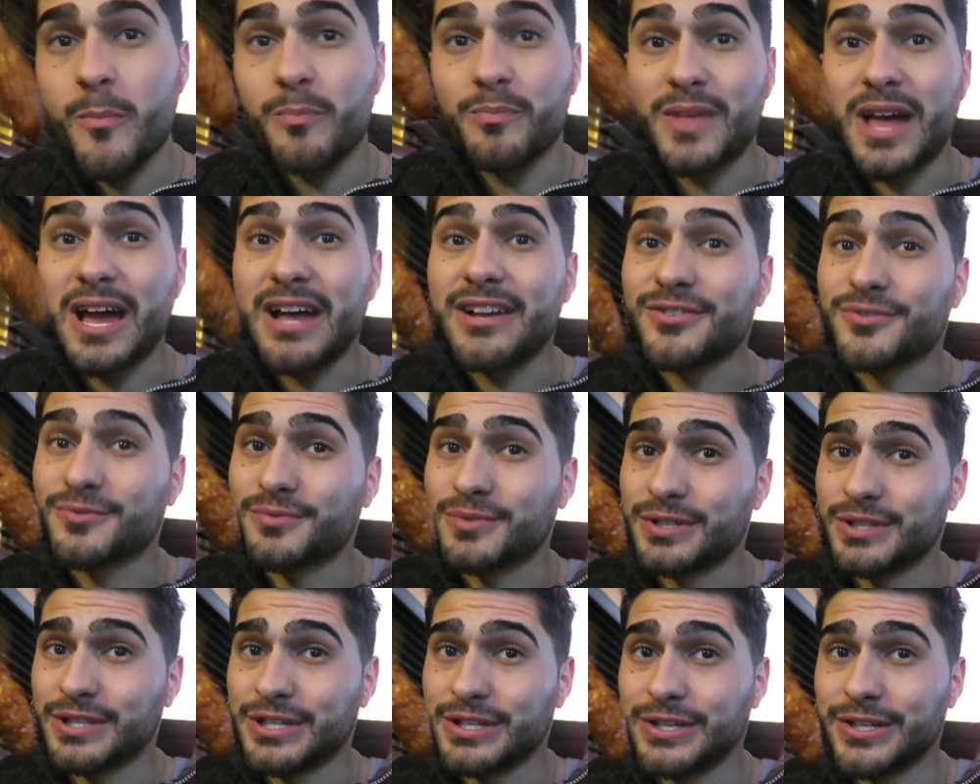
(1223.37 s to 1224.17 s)
That's
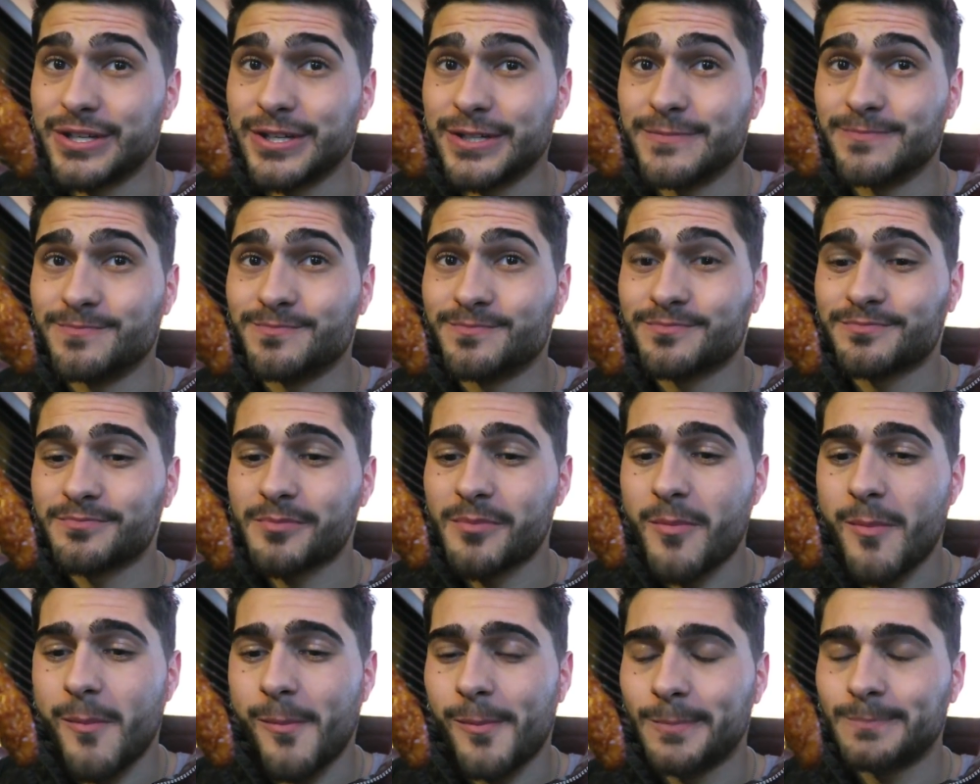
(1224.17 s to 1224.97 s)
really good.
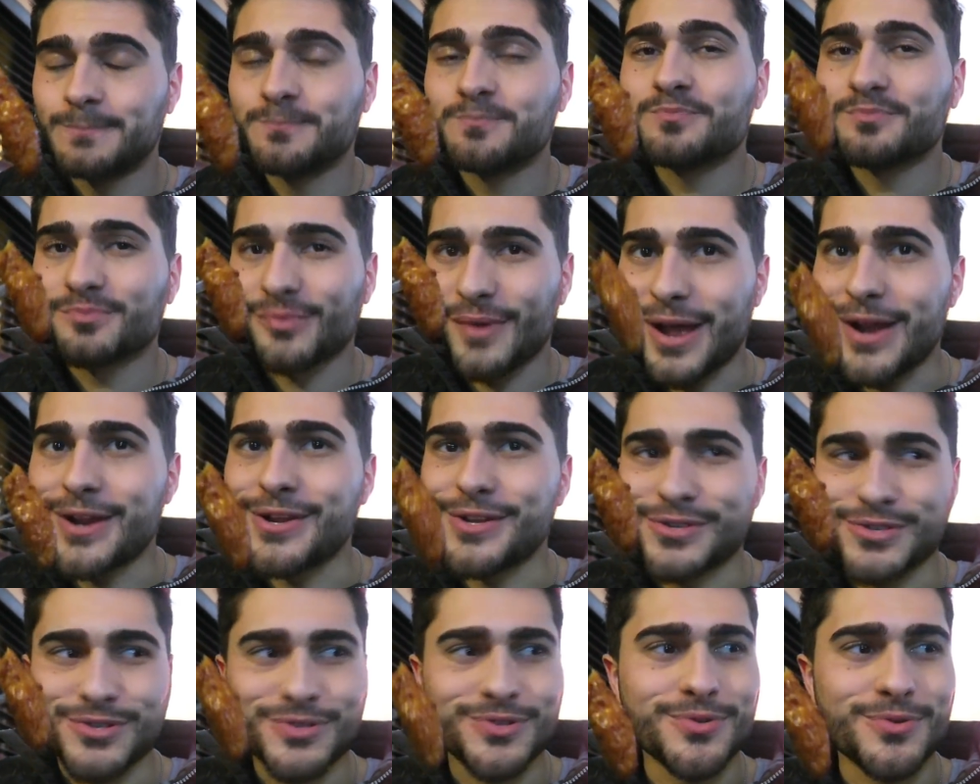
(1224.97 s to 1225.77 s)
That
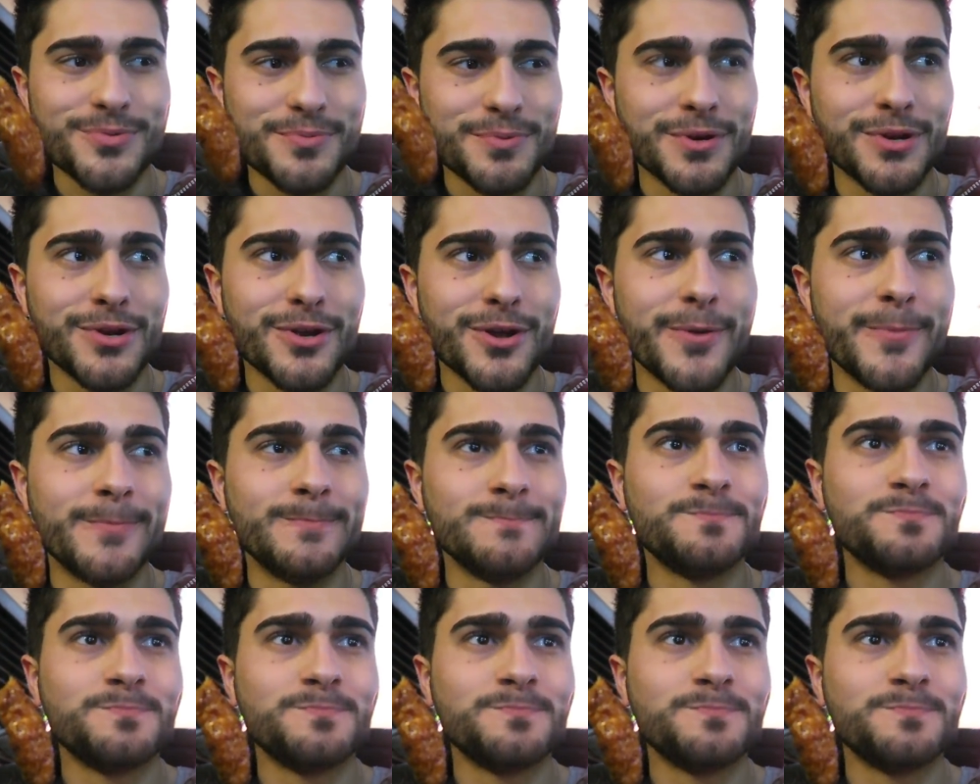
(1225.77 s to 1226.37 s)
is super good.